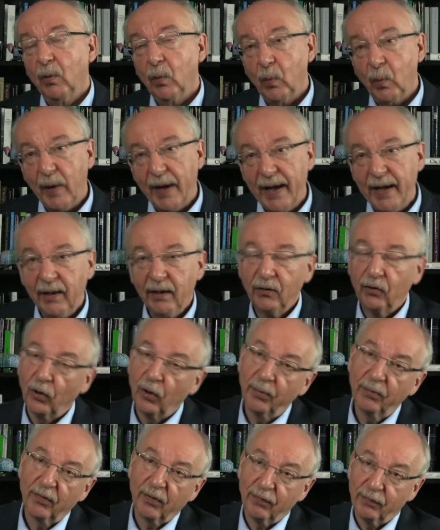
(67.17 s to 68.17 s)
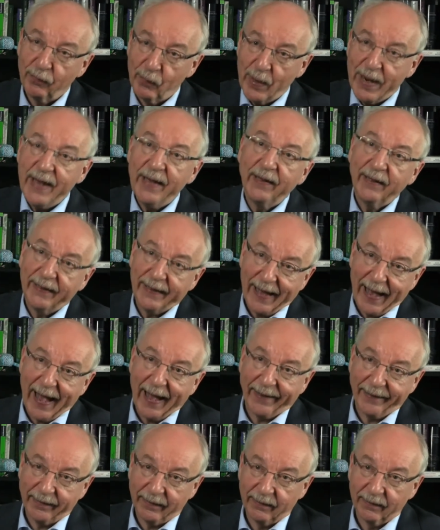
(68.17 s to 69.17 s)
weighing terms of weighing and
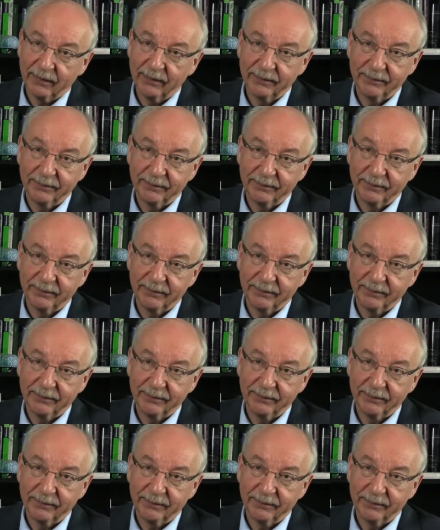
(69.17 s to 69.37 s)
adding.